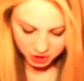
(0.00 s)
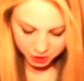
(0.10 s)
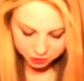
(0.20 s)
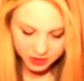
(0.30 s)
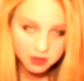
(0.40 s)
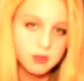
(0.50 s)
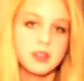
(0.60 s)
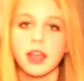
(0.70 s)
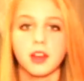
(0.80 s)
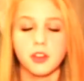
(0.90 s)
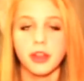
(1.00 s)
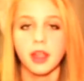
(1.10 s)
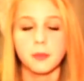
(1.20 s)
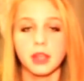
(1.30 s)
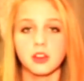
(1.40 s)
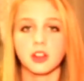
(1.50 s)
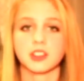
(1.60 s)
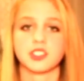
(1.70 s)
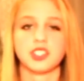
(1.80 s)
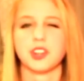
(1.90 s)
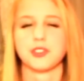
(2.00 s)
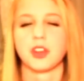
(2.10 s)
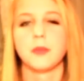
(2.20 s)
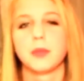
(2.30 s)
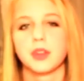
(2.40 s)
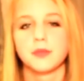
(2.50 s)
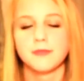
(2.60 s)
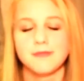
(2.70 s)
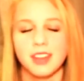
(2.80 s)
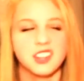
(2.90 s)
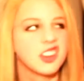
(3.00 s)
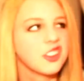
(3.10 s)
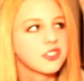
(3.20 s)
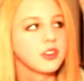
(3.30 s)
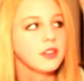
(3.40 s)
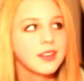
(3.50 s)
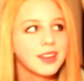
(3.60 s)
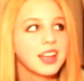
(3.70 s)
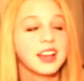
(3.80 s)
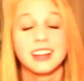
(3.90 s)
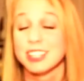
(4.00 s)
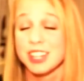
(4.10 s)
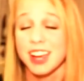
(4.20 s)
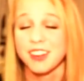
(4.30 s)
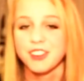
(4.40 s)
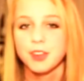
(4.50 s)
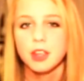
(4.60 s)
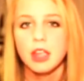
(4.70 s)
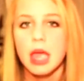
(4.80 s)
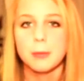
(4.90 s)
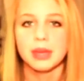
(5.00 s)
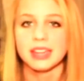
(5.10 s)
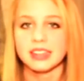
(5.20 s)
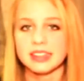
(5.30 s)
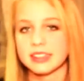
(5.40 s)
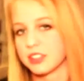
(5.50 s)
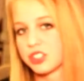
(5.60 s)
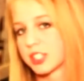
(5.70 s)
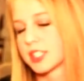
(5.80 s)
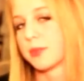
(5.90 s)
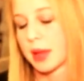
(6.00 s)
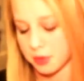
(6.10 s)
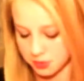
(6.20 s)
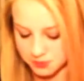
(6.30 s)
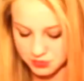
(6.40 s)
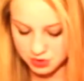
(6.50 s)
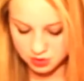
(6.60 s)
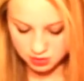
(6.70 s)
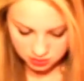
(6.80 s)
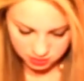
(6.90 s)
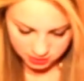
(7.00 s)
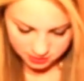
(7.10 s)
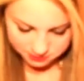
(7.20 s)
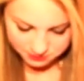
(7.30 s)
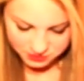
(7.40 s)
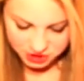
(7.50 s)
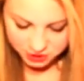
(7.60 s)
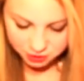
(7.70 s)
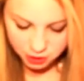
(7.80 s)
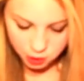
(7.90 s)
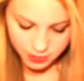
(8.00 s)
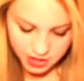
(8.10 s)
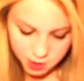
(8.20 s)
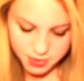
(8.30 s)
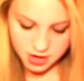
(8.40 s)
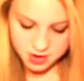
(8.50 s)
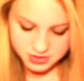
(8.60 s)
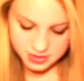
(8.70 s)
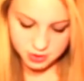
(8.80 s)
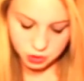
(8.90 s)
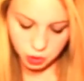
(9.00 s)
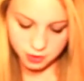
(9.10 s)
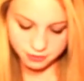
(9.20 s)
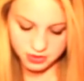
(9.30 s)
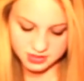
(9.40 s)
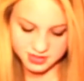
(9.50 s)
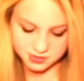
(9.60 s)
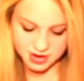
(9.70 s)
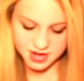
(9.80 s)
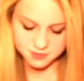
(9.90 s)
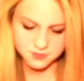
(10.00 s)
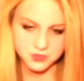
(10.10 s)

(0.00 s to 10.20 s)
children, I know you hate being called a children, but a children? A child. But it's just the Bible. Children, obey your parents in the Lord, for this is right.